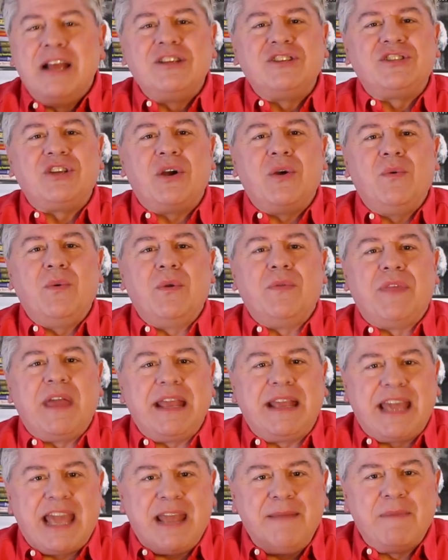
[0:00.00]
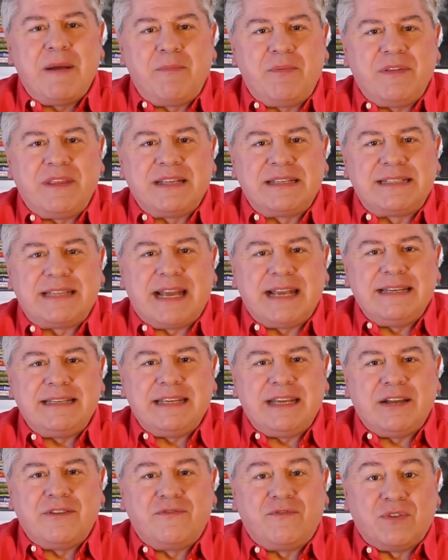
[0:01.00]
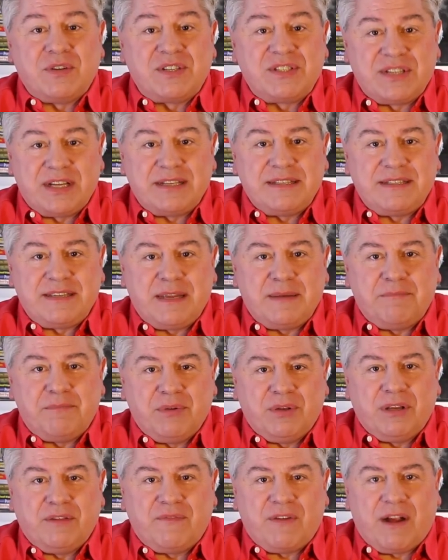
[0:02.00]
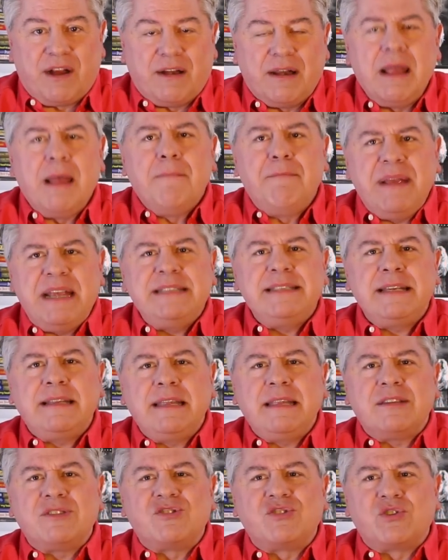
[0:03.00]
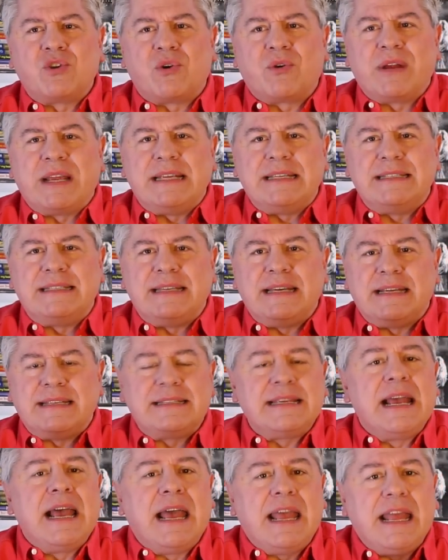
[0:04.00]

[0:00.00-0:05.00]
So they came up with this idea for Sunset Boulevard. Basically, the story is this.